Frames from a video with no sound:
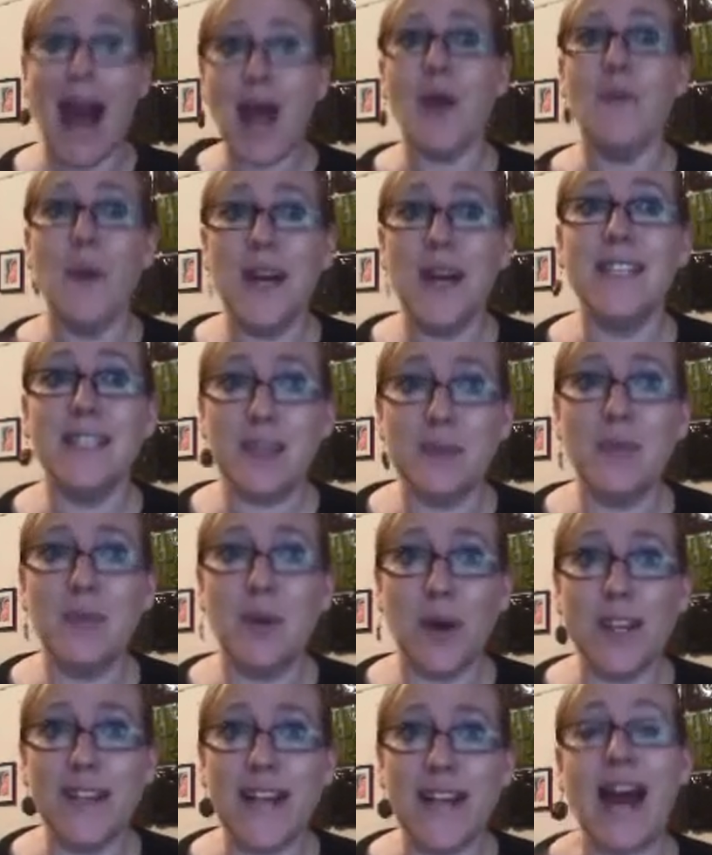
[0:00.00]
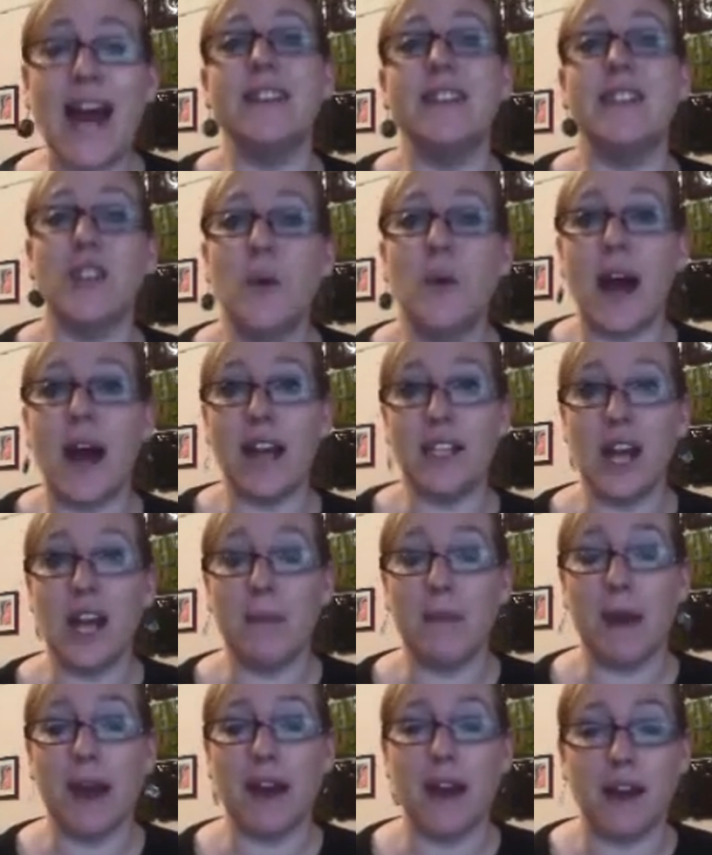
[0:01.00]
I want to support that, so I
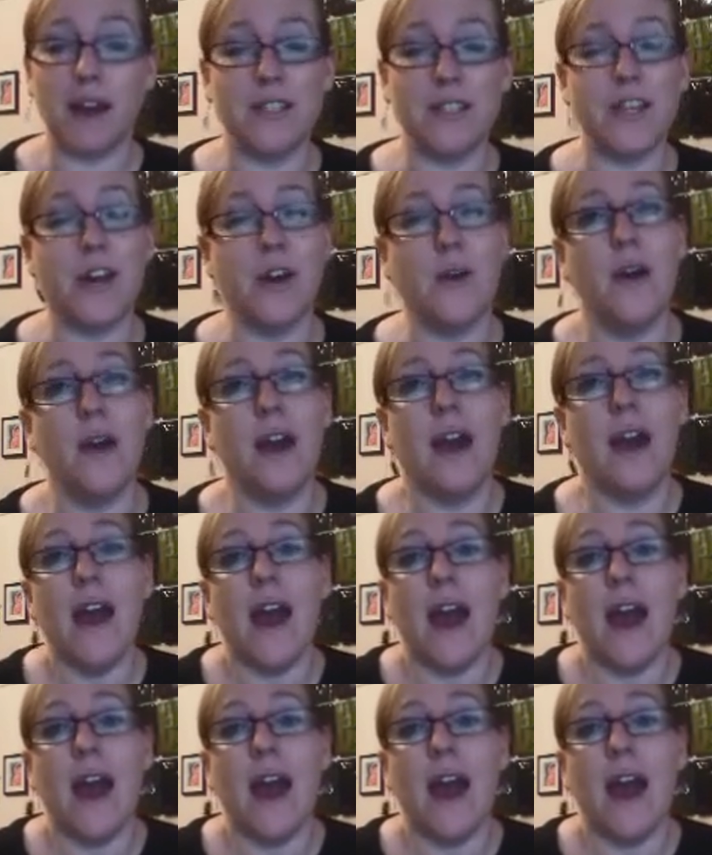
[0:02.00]
shop at Costco.